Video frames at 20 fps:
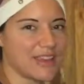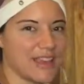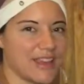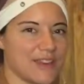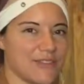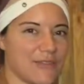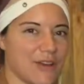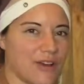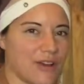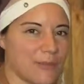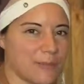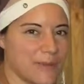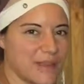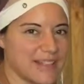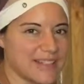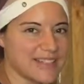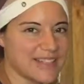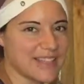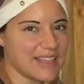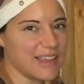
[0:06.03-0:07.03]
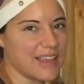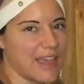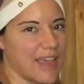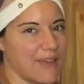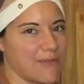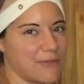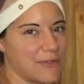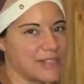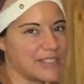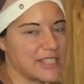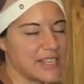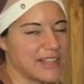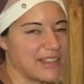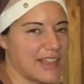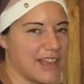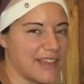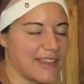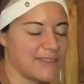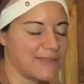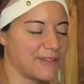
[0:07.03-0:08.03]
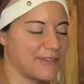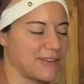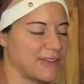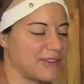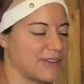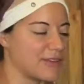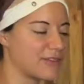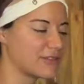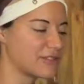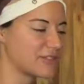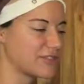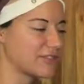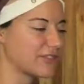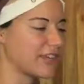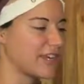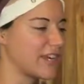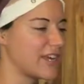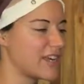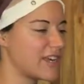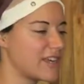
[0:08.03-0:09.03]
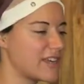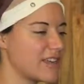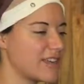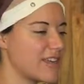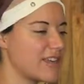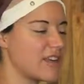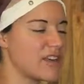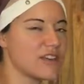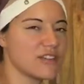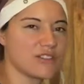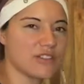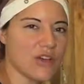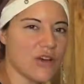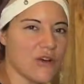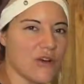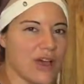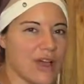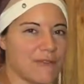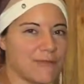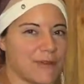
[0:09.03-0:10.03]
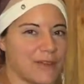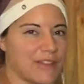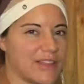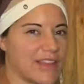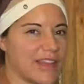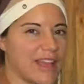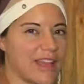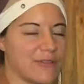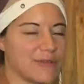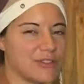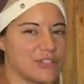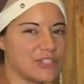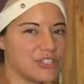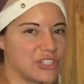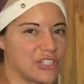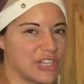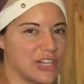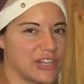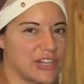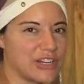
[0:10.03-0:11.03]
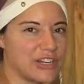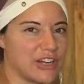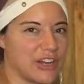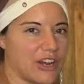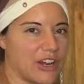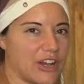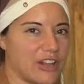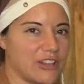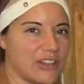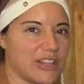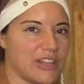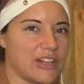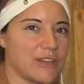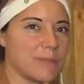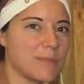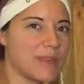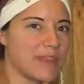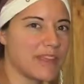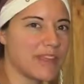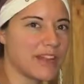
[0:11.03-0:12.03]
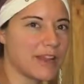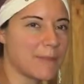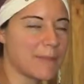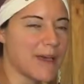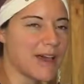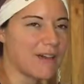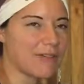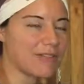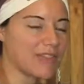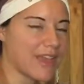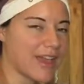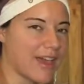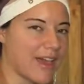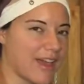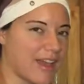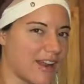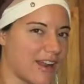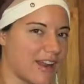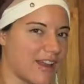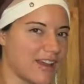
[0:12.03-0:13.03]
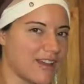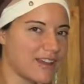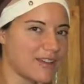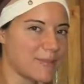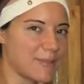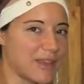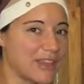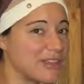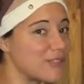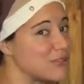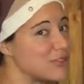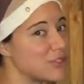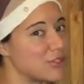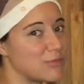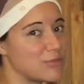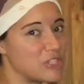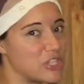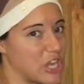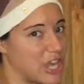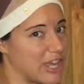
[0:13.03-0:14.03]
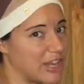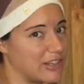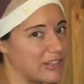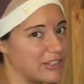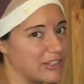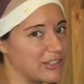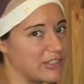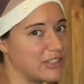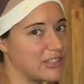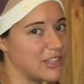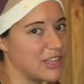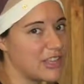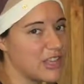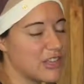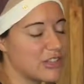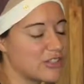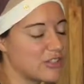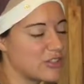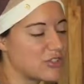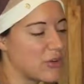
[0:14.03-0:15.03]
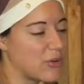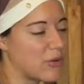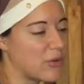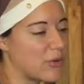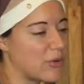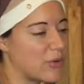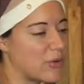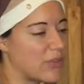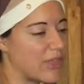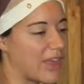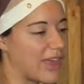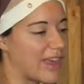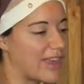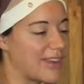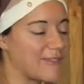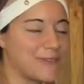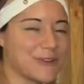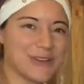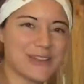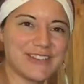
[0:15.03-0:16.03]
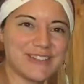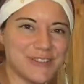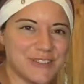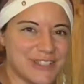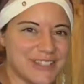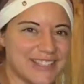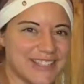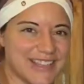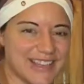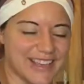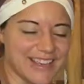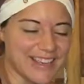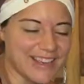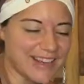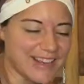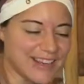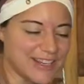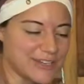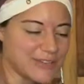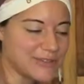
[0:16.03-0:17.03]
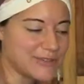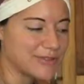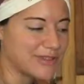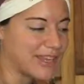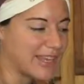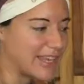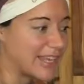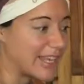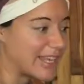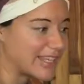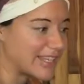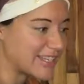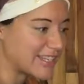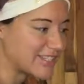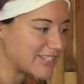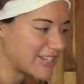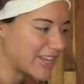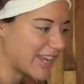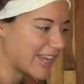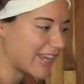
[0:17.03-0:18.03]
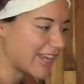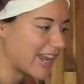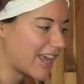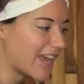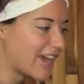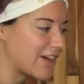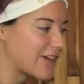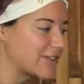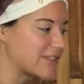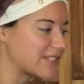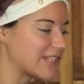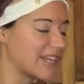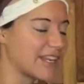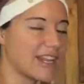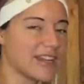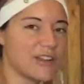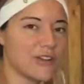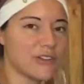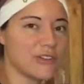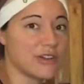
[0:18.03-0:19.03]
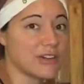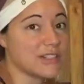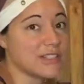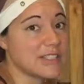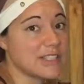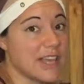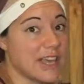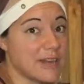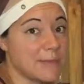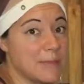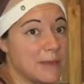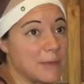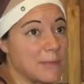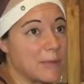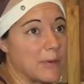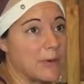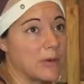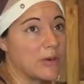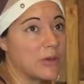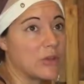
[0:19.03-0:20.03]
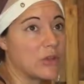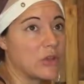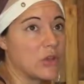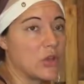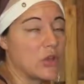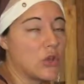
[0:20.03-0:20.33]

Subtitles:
kind of our basic everyday life here in Costa Rica. So I felt like I would share a little bit about that on my YouTube channel so that if you're interested you can check it out. And I know there's a lot of people